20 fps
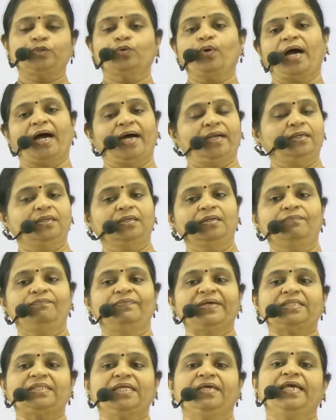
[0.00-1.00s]
to handle
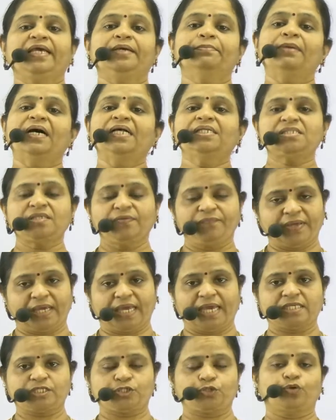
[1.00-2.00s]
with the
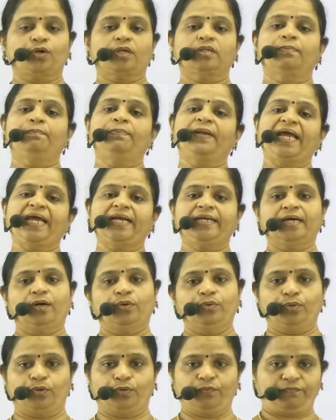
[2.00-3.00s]
emulsification or the
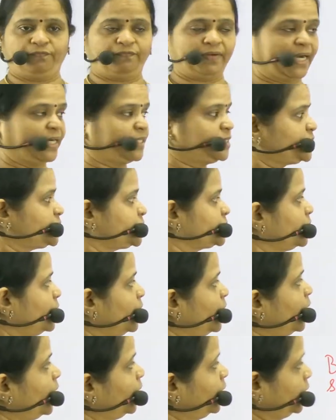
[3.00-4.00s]
breakdown of fats.
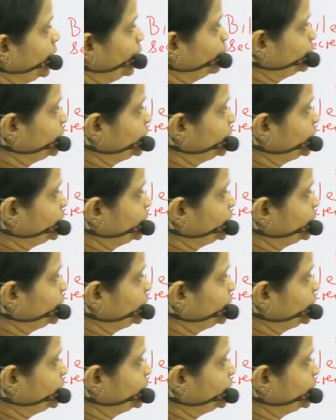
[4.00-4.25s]
Now